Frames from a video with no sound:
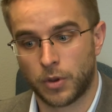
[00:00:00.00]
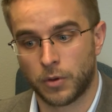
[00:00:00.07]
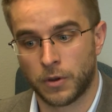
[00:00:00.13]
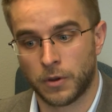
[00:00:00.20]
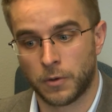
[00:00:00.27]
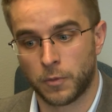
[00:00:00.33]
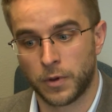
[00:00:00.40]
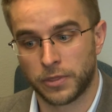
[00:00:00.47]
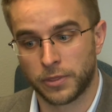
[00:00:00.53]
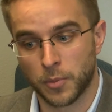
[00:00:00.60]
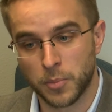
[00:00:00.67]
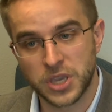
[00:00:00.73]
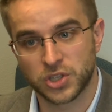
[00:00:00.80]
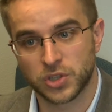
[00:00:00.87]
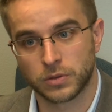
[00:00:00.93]
uh, with the
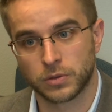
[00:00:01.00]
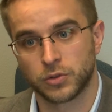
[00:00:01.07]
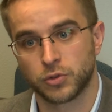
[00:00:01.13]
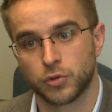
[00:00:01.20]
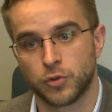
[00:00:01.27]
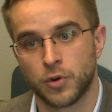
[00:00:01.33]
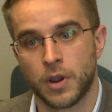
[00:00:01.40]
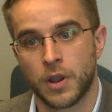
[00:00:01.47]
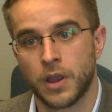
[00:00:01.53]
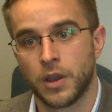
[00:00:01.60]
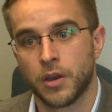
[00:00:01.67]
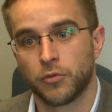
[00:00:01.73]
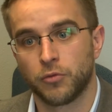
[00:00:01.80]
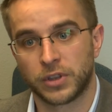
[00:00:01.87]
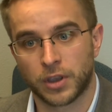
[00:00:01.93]
mission to
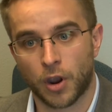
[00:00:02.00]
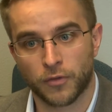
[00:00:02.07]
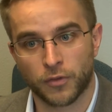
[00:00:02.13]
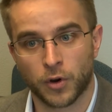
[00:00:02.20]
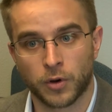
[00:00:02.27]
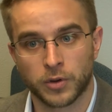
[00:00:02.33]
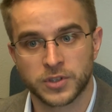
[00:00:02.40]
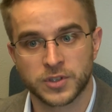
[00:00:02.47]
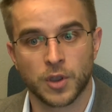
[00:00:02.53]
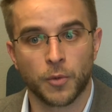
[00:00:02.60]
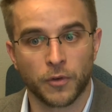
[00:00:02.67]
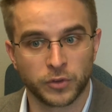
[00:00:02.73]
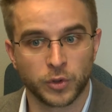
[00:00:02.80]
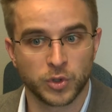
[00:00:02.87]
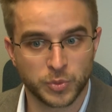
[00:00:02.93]
recover some
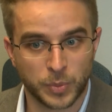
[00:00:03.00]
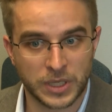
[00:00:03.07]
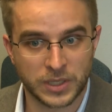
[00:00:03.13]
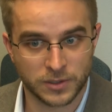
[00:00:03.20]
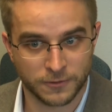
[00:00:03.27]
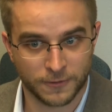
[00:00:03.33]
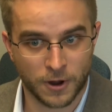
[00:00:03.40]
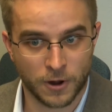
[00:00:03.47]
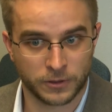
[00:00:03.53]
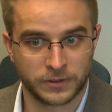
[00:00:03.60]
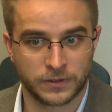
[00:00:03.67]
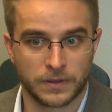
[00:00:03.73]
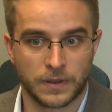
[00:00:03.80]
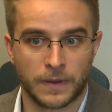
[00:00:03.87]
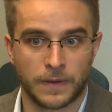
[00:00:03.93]
of those pieces of
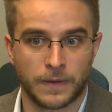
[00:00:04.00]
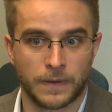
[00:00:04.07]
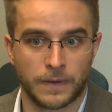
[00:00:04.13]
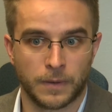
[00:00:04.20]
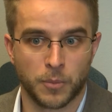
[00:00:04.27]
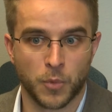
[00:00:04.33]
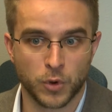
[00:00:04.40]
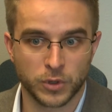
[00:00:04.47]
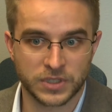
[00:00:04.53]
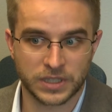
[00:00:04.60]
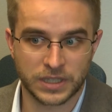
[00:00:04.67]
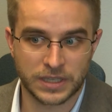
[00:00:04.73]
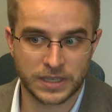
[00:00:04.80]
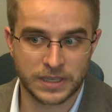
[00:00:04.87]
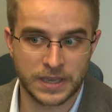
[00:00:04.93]
art, uh, uh
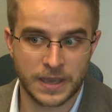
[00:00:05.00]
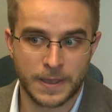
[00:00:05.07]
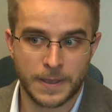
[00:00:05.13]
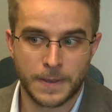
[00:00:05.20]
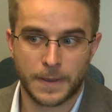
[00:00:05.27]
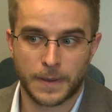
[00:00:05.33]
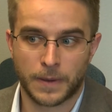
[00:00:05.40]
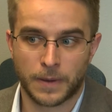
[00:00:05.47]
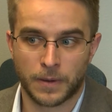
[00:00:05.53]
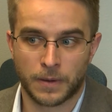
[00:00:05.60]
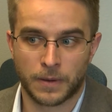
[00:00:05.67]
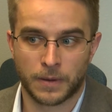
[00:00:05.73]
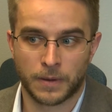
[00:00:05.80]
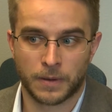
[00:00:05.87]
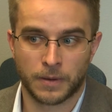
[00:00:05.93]
mostly, uh, uh,
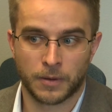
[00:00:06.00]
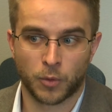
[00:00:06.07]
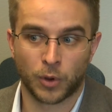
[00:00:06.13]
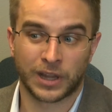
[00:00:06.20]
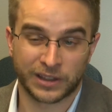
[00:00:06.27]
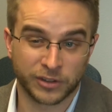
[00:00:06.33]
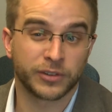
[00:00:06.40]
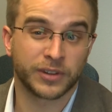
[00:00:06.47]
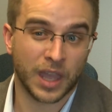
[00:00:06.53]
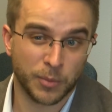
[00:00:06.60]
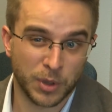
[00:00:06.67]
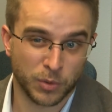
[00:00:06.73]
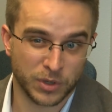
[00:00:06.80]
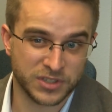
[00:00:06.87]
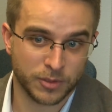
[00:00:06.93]
well, at the time
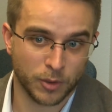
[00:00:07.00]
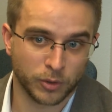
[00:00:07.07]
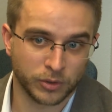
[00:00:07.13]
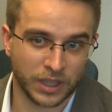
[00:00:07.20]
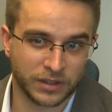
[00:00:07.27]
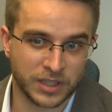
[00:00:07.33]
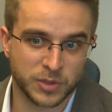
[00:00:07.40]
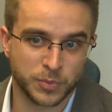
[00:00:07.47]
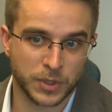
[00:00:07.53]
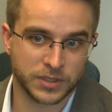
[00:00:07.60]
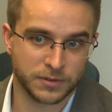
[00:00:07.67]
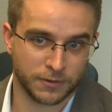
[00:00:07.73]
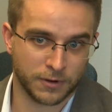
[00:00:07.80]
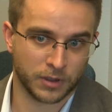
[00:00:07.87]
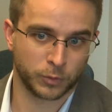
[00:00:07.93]
it was thought that these pieces
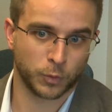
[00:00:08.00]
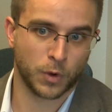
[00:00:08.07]
of art